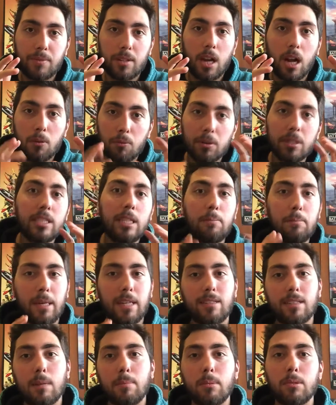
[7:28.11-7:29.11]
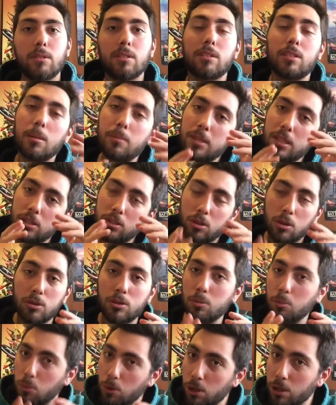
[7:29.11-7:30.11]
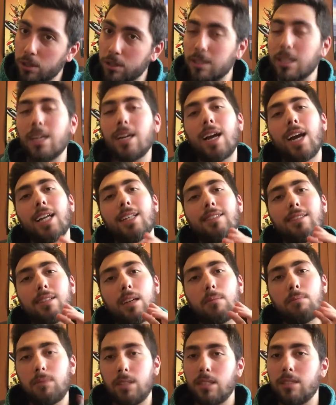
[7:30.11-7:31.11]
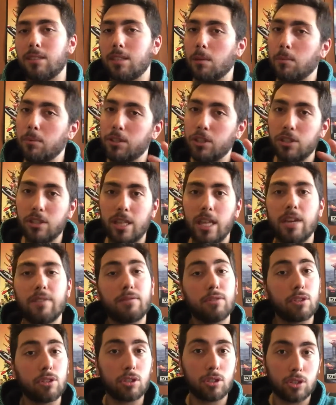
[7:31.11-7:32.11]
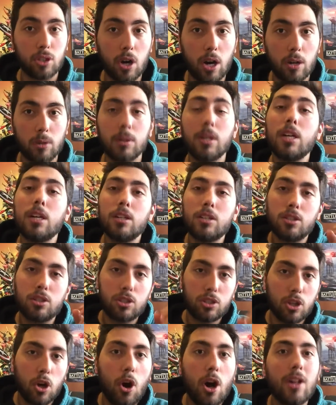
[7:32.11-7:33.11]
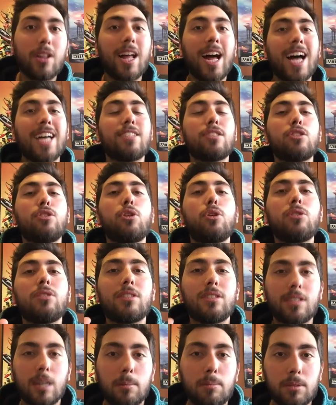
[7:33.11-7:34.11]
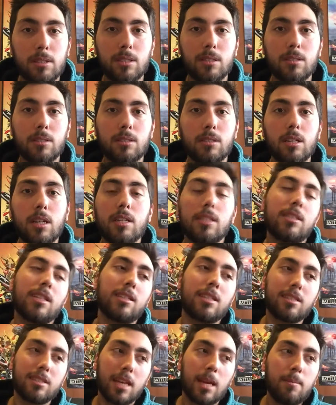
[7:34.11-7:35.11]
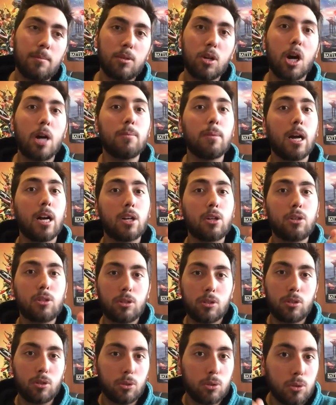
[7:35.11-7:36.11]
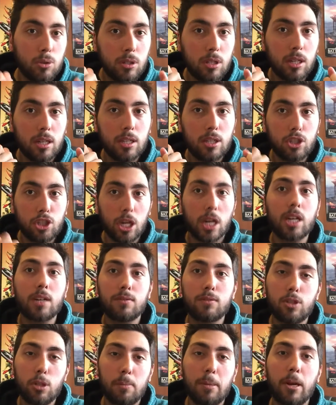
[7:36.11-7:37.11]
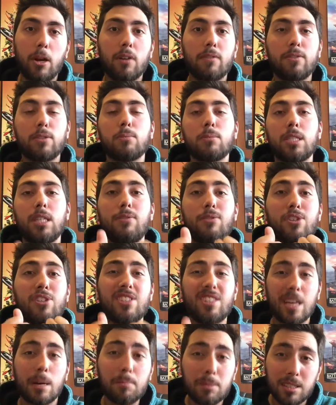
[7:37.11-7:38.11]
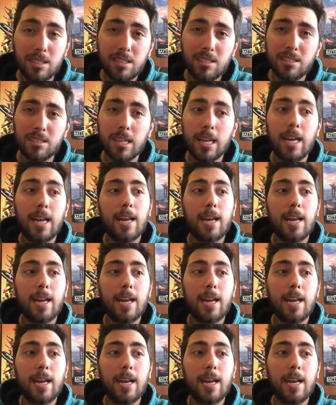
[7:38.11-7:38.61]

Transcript: I really picked up on. Some of the songs worked and some didn't. Some were just there for style. Style has no substance. So at the same time, a good chunk of superhero films give you substance